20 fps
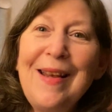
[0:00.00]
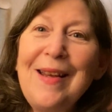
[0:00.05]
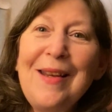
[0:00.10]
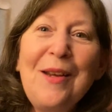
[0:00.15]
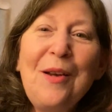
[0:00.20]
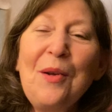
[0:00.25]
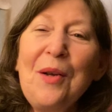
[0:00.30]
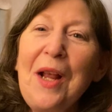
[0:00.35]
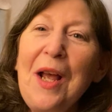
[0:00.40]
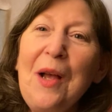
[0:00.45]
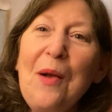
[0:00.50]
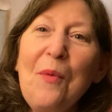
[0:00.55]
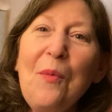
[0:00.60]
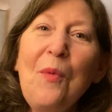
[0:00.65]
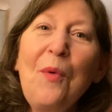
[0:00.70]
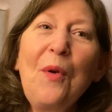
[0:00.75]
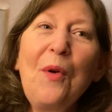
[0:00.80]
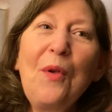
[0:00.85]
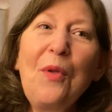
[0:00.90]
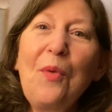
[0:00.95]
you're not
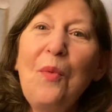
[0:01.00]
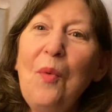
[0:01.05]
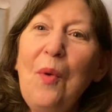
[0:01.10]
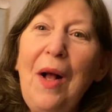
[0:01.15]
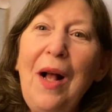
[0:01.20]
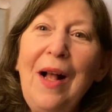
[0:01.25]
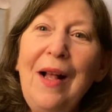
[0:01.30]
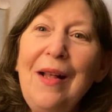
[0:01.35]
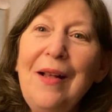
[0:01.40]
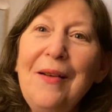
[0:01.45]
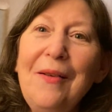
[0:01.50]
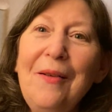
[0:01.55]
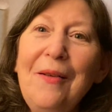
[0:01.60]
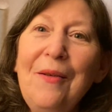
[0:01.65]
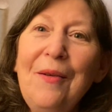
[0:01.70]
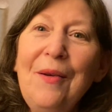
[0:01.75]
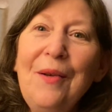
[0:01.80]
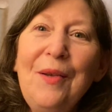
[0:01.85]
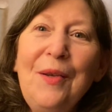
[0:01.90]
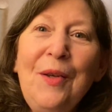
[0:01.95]

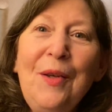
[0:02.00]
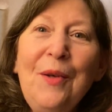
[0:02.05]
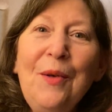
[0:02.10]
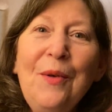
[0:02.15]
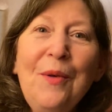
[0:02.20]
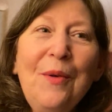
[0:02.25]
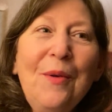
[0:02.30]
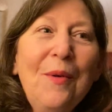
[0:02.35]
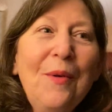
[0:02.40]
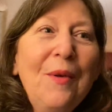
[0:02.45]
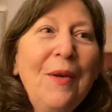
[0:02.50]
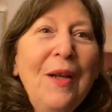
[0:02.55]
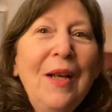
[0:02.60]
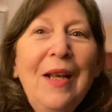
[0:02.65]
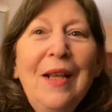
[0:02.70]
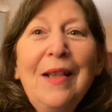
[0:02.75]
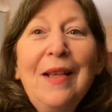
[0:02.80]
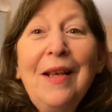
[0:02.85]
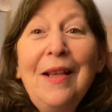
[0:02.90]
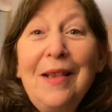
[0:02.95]
worthwhile. You
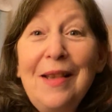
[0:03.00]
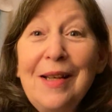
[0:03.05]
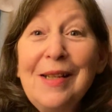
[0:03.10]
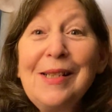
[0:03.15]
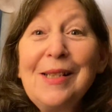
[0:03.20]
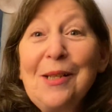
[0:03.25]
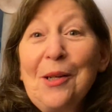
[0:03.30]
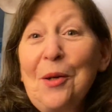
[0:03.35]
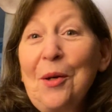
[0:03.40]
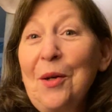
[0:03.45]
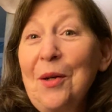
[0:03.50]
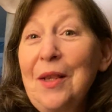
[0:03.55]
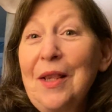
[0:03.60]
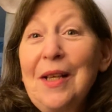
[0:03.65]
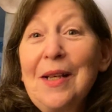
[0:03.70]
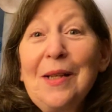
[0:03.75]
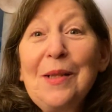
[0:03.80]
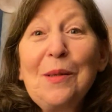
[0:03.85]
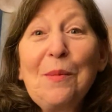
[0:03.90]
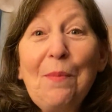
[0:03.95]
that this earth
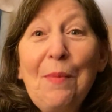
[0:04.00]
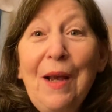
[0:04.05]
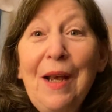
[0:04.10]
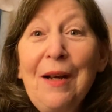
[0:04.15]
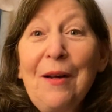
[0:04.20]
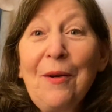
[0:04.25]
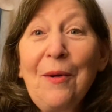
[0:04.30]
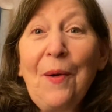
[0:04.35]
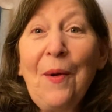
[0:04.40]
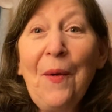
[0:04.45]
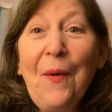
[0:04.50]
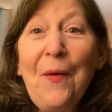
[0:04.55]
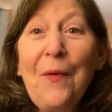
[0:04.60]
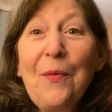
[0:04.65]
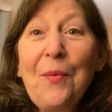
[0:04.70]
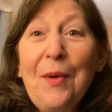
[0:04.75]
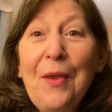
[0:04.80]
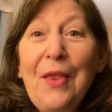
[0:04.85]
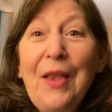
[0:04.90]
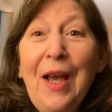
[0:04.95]
is better
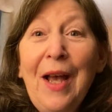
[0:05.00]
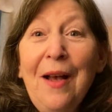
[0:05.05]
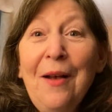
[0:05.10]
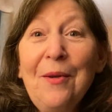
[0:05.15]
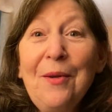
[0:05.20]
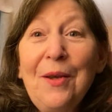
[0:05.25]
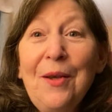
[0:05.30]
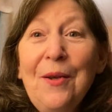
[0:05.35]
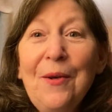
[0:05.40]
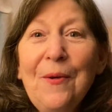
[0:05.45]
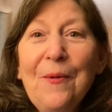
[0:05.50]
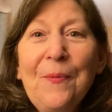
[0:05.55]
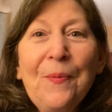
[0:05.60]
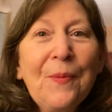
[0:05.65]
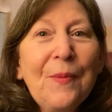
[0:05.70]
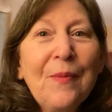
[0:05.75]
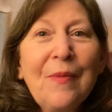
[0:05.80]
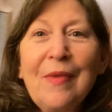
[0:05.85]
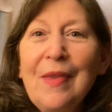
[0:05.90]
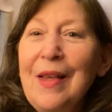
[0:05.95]
off without you.
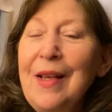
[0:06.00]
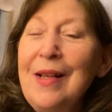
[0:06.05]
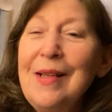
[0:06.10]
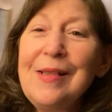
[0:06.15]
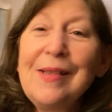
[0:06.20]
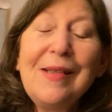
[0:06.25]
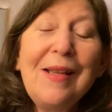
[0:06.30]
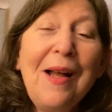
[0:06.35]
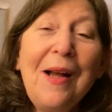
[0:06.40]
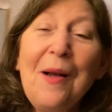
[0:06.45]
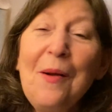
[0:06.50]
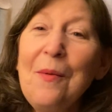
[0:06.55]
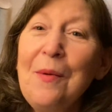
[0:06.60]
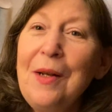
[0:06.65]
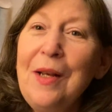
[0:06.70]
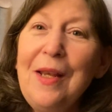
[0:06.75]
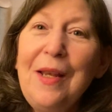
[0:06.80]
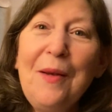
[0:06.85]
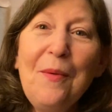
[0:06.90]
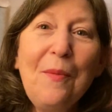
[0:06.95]
That's not
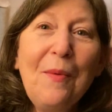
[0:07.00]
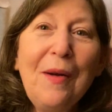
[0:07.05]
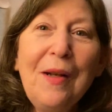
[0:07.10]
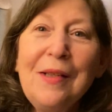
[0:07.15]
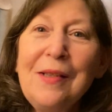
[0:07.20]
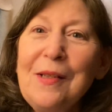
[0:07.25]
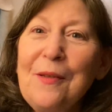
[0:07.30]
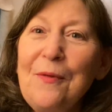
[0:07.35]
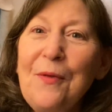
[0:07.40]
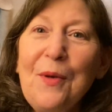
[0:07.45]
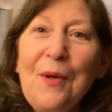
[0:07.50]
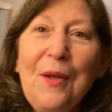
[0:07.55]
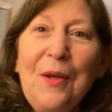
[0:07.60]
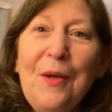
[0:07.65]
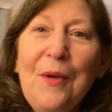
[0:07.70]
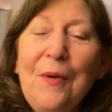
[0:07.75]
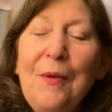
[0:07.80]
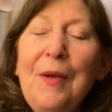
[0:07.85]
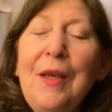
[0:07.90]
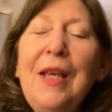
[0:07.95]
what he wants for
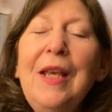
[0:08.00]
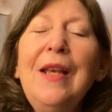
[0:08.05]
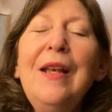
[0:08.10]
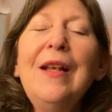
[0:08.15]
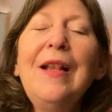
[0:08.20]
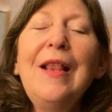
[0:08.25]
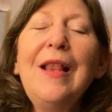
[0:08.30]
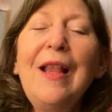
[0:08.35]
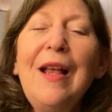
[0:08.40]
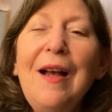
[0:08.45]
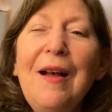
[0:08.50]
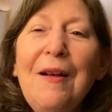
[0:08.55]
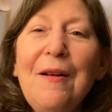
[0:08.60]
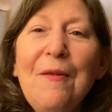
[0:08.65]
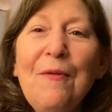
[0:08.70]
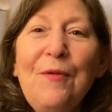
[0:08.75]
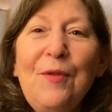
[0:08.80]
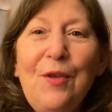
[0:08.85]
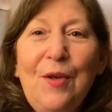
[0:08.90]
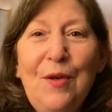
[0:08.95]
you. He
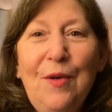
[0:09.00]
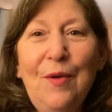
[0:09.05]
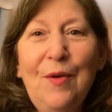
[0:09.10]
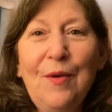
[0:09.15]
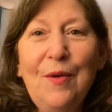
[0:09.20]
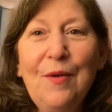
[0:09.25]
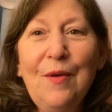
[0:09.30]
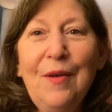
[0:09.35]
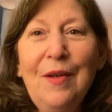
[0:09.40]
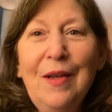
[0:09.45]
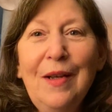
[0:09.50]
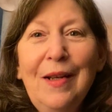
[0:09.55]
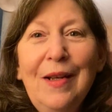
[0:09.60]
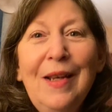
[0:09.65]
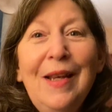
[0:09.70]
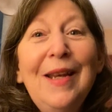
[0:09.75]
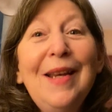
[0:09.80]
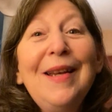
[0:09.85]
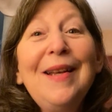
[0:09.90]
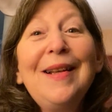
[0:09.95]
loves you.
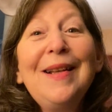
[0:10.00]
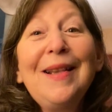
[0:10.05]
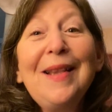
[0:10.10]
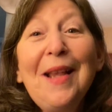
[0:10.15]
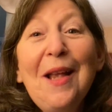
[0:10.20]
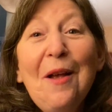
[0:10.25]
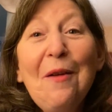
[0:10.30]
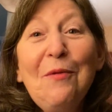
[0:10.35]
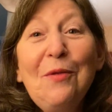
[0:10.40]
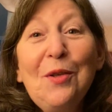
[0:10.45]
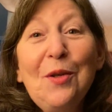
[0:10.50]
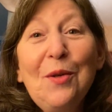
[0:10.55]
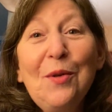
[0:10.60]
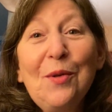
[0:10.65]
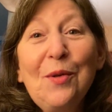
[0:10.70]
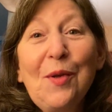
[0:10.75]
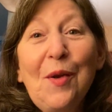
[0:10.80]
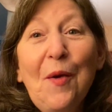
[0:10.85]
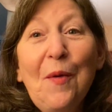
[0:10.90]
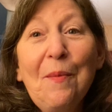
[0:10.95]
He loves you
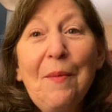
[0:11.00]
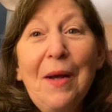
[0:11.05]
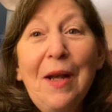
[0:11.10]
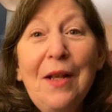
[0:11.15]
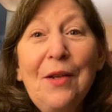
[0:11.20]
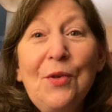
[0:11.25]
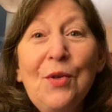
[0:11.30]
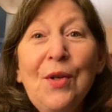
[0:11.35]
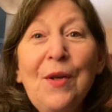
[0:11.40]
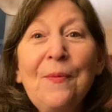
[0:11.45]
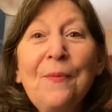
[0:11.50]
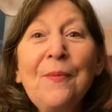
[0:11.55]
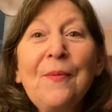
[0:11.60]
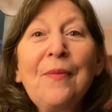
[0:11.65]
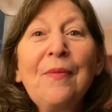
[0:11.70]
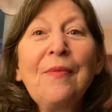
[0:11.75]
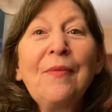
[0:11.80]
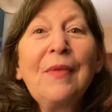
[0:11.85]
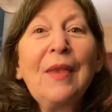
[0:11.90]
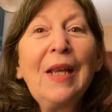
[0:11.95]
so much.
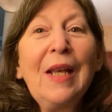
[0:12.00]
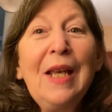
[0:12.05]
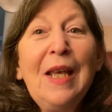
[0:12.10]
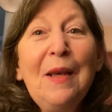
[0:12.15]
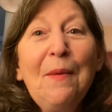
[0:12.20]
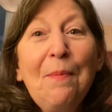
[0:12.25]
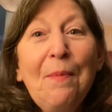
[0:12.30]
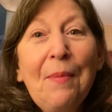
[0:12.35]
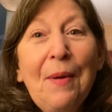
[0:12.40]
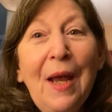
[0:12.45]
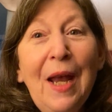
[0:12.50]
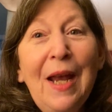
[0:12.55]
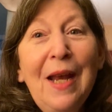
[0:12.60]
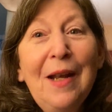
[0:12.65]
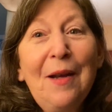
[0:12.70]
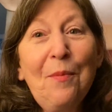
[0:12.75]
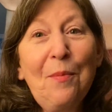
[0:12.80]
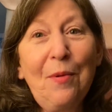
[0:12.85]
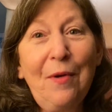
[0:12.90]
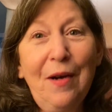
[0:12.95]
He
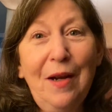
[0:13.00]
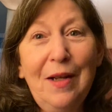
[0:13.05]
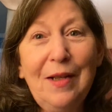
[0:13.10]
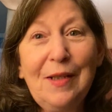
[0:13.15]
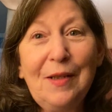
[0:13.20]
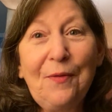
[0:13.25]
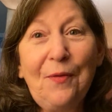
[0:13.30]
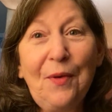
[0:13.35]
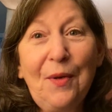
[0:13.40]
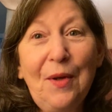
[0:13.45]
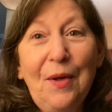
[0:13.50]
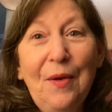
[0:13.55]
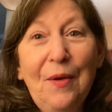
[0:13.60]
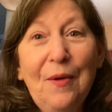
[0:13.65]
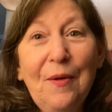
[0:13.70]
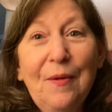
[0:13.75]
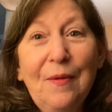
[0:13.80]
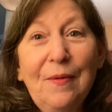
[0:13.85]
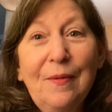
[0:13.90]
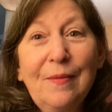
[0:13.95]
paid a price for
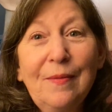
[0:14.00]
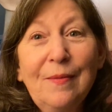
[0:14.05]
you.